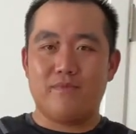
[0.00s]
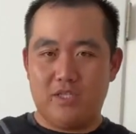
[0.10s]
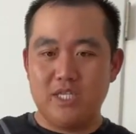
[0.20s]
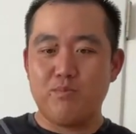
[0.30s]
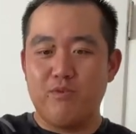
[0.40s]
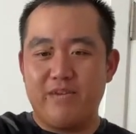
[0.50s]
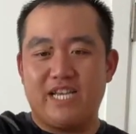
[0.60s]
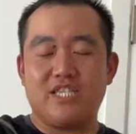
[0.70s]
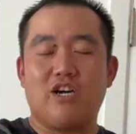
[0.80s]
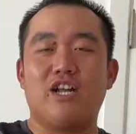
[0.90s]
This movie I
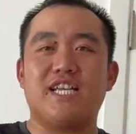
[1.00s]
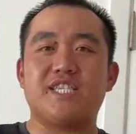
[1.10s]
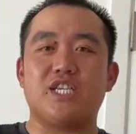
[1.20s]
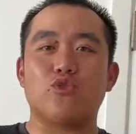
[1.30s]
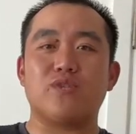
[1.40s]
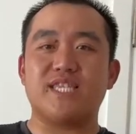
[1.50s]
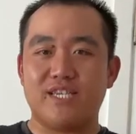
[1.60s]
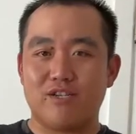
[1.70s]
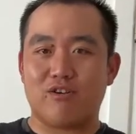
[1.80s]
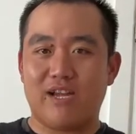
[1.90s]
saw it at Century
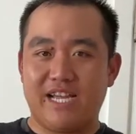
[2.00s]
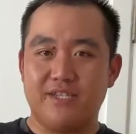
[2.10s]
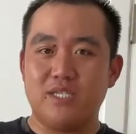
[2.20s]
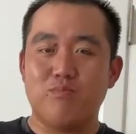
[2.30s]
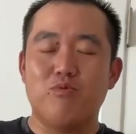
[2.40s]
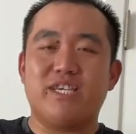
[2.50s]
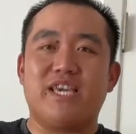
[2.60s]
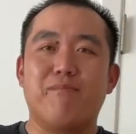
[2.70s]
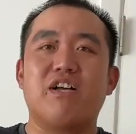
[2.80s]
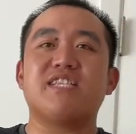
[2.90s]
Theater, and this movie
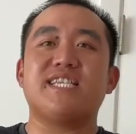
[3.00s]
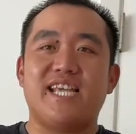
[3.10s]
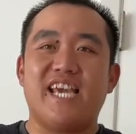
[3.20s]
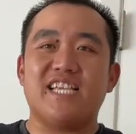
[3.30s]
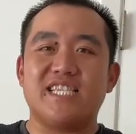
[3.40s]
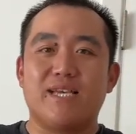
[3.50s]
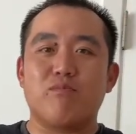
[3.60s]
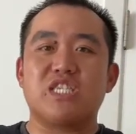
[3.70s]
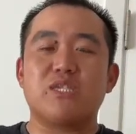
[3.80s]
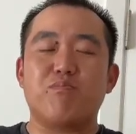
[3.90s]
came out today, same
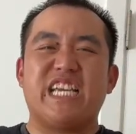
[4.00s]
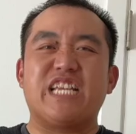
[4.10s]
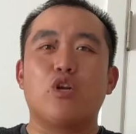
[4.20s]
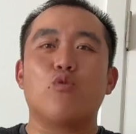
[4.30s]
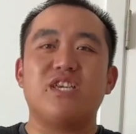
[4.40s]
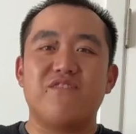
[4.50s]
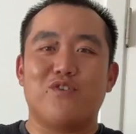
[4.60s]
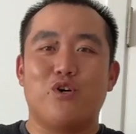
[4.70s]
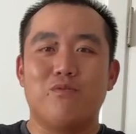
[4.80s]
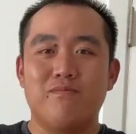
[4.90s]
with Speak No
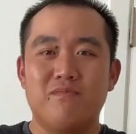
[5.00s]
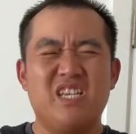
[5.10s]
Evil.